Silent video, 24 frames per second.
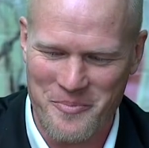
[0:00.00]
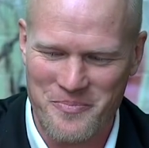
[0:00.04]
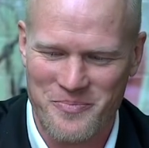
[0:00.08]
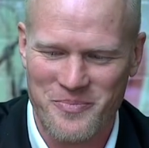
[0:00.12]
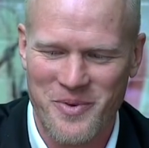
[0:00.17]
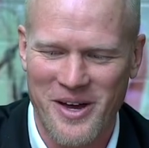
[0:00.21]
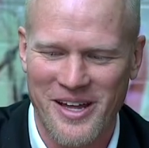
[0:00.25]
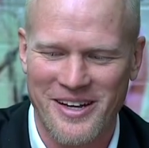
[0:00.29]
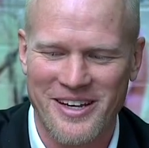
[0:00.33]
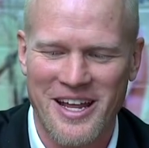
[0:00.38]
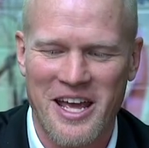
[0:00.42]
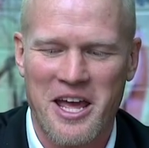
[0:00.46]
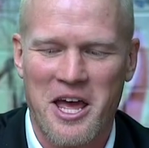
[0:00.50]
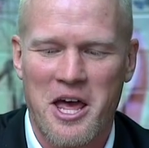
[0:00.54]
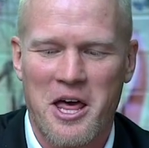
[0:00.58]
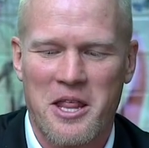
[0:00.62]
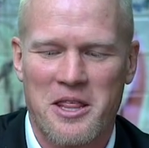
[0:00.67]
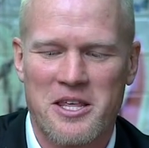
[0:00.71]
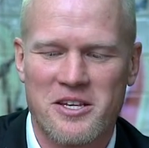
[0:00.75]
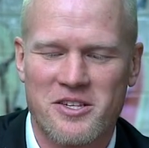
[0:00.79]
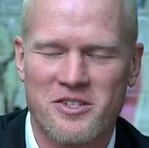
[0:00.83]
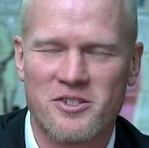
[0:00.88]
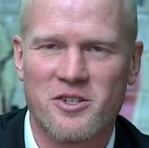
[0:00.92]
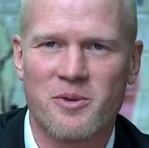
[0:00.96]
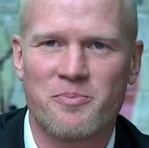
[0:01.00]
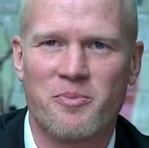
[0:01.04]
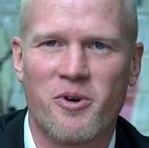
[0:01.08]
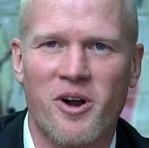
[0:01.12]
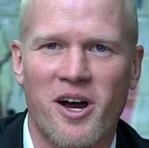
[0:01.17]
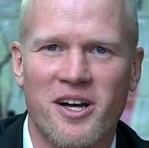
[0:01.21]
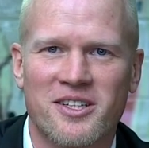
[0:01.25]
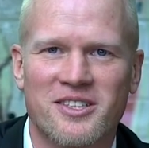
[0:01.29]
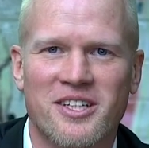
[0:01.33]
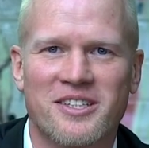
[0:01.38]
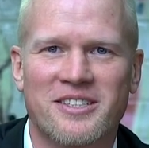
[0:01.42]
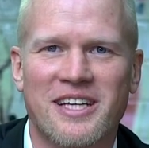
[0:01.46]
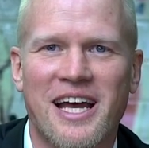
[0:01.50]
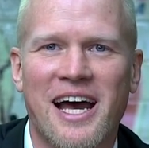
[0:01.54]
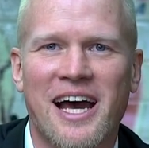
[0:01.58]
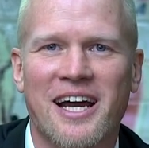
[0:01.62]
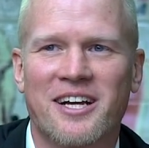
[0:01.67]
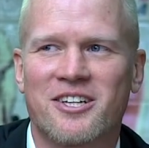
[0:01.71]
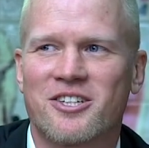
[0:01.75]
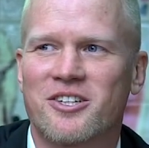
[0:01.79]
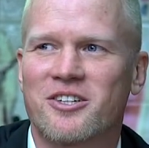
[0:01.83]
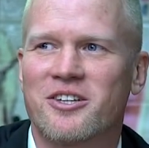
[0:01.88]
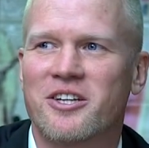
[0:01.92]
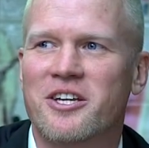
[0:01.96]
but this is a process
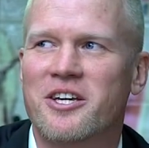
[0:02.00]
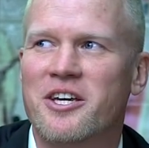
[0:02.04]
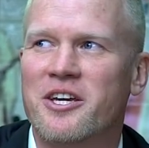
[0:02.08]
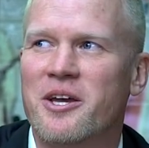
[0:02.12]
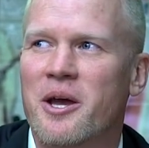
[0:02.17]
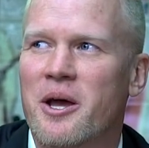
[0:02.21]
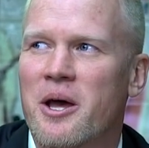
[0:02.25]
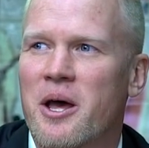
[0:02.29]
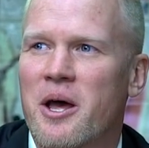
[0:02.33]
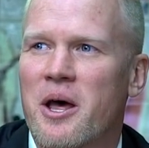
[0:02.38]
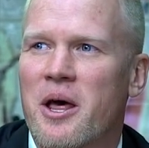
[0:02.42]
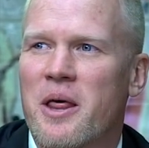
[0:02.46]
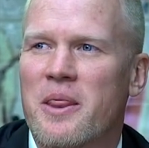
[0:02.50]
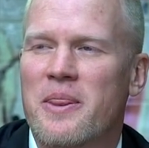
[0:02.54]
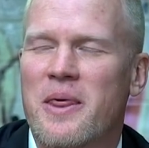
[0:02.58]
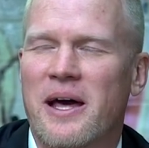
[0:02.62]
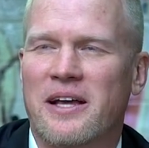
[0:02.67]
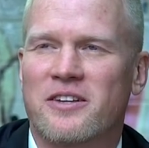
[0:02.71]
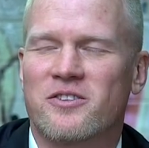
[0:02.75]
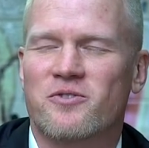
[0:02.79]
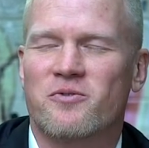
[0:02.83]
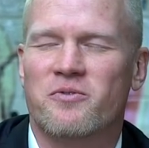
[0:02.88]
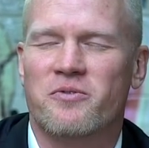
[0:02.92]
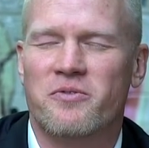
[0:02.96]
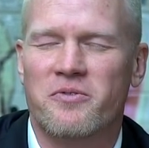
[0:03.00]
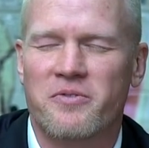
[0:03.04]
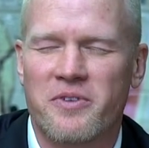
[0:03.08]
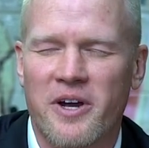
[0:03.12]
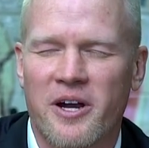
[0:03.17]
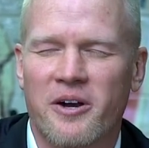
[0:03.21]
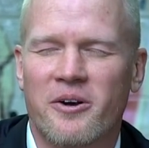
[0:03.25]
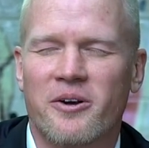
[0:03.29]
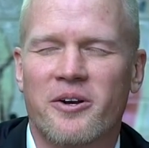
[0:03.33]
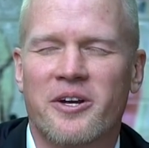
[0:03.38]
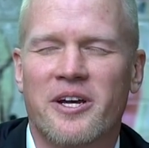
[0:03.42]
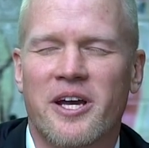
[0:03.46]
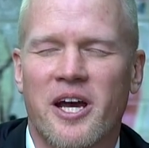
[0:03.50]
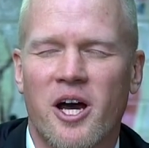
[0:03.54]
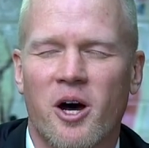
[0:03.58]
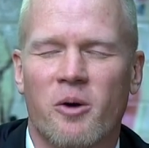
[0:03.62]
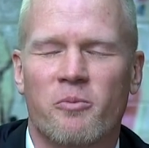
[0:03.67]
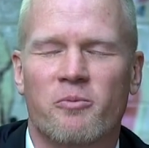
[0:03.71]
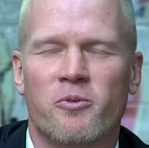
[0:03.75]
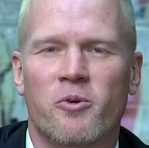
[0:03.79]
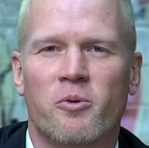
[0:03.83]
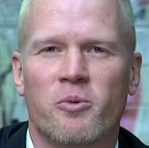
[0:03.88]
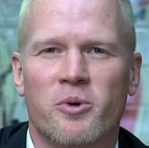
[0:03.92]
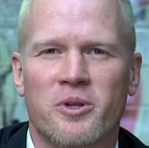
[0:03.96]
actually that's very
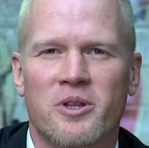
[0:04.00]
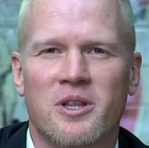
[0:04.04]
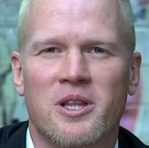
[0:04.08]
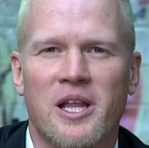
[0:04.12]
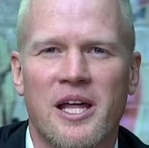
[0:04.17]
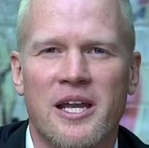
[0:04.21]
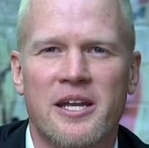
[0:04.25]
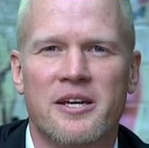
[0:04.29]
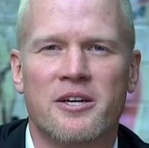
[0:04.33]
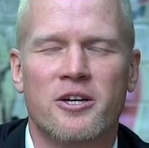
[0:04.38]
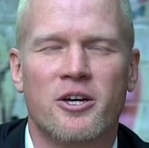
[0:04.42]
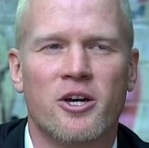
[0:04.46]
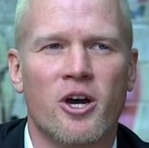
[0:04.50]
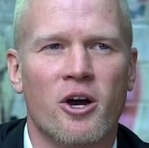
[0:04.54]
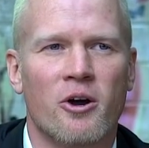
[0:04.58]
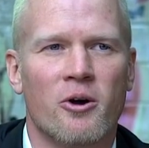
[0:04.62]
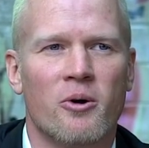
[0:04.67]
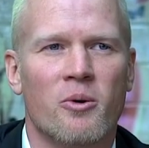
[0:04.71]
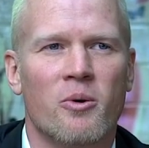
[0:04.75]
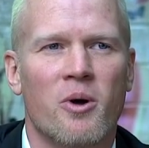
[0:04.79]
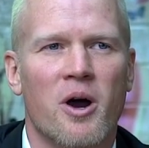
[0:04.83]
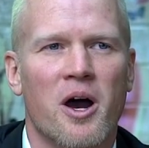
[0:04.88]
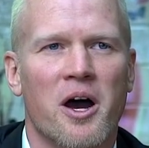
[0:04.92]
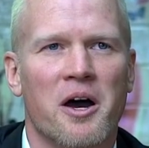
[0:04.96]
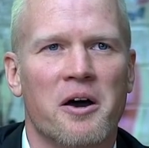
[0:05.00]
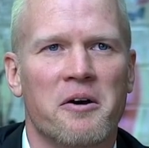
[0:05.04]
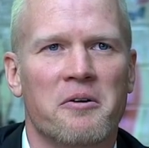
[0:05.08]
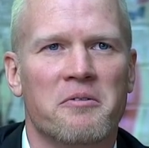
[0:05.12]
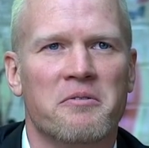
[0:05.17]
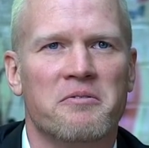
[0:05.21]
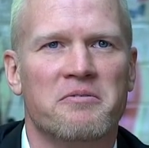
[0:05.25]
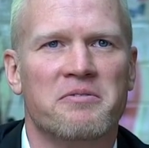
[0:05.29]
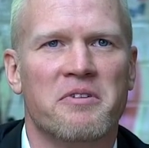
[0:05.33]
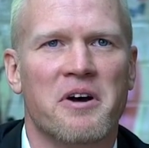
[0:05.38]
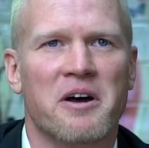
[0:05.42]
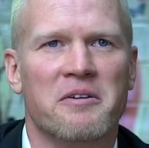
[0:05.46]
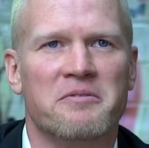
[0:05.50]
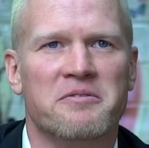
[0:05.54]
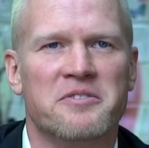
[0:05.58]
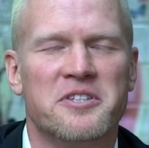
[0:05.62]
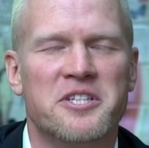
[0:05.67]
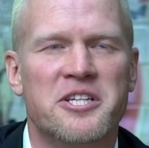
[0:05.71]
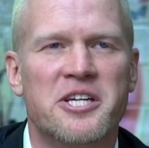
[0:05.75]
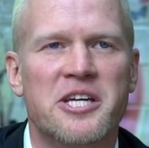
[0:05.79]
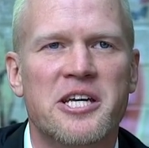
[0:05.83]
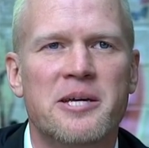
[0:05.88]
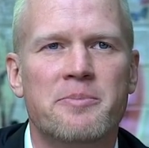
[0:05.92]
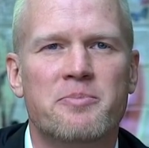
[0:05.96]
helpful with letting go of
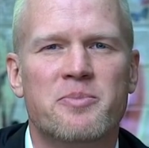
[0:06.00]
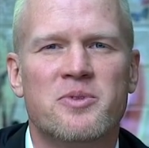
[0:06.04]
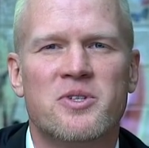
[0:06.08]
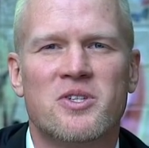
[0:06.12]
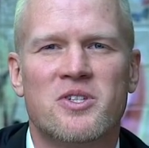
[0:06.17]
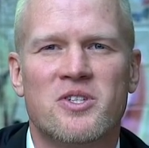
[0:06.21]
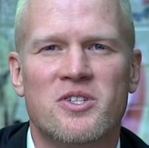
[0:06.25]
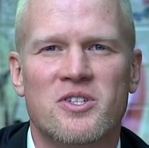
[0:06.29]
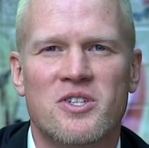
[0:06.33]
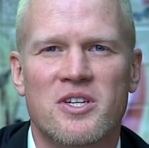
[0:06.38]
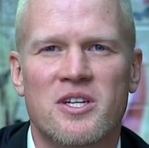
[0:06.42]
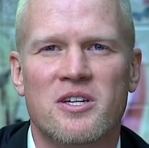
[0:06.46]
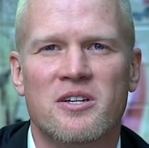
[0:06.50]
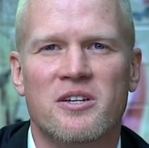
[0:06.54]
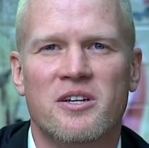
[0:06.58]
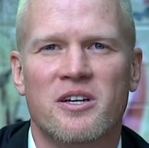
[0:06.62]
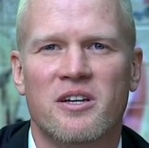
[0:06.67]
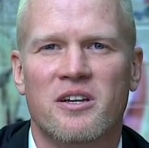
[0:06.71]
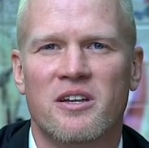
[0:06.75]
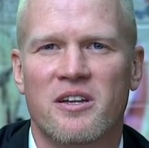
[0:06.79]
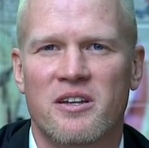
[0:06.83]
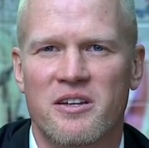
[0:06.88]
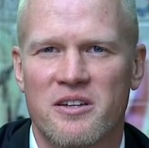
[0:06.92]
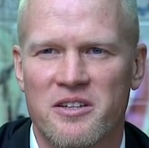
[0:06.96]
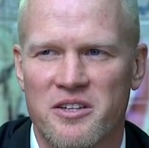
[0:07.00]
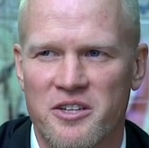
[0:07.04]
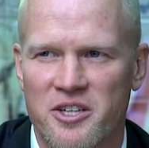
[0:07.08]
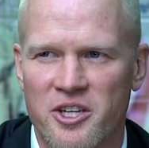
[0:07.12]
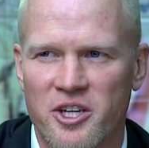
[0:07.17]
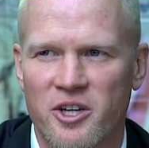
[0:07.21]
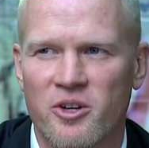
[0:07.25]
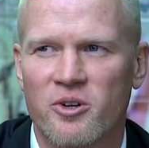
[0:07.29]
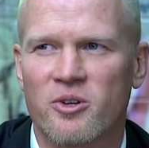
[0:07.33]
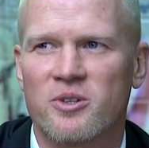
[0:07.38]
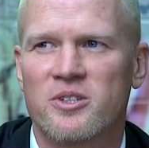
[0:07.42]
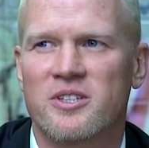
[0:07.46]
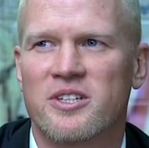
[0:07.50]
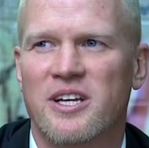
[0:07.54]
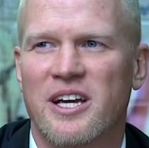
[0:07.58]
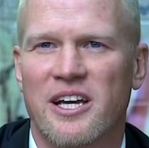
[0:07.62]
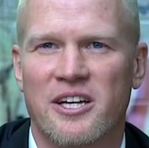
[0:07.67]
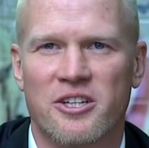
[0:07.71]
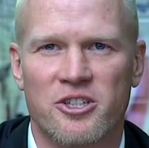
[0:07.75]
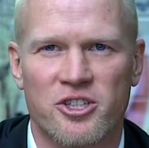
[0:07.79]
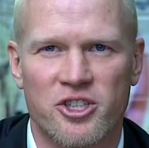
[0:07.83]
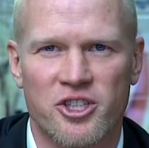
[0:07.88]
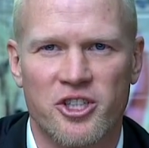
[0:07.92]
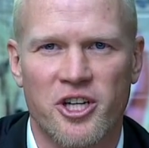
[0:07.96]
deep-seated guilt
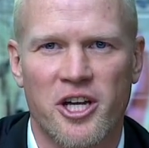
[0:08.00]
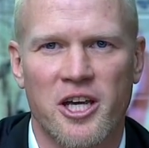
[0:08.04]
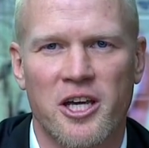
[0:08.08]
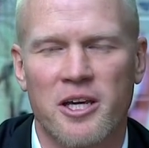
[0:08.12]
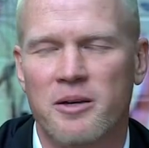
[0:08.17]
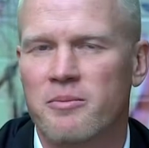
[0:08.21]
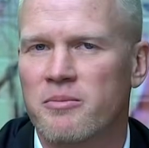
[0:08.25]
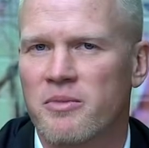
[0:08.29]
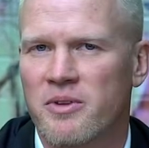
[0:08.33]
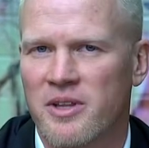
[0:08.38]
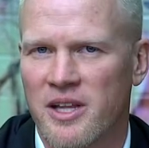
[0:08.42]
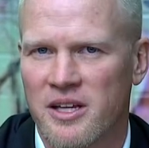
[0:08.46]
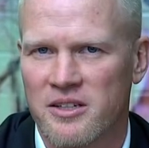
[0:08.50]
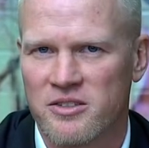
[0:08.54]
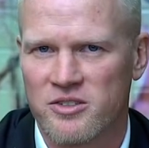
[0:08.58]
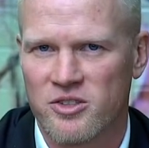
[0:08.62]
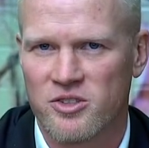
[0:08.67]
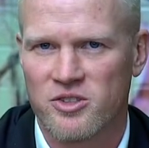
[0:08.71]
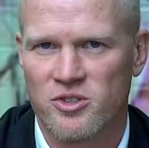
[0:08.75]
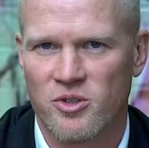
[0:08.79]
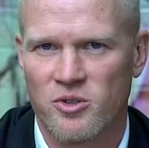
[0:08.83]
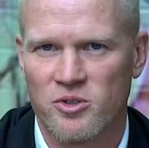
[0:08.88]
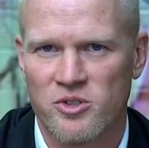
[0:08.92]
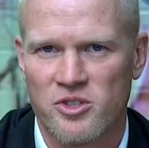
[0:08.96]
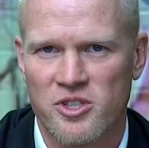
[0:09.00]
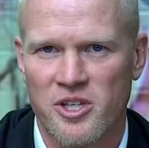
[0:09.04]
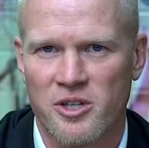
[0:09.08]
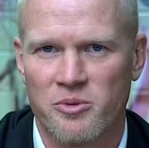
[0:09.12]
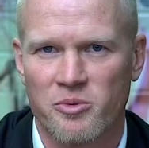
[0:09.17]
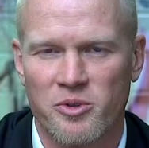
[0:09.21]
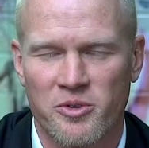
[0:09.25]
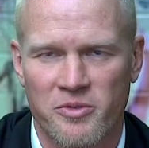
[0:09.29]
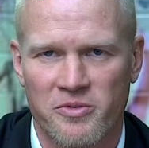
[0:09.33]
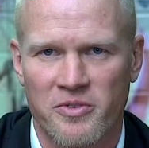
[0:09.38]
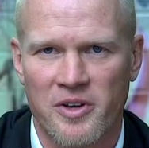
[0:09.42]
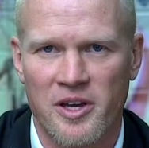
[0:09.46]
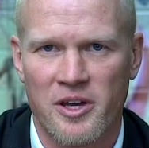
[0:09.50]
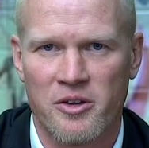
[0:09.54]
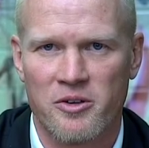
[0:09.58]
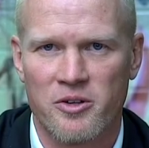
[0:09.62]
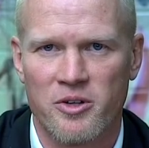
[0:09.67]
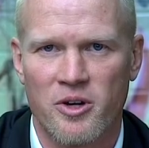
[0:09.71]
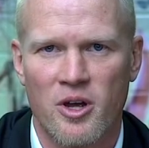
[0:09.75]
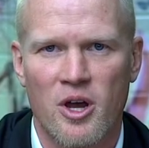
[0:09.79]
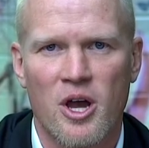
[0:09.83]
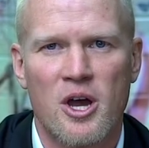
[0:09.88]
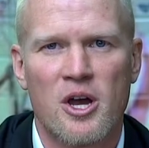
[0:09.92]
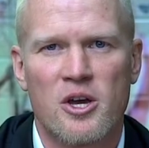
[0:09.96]
and shame that is associated with
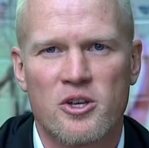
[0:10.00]
failure.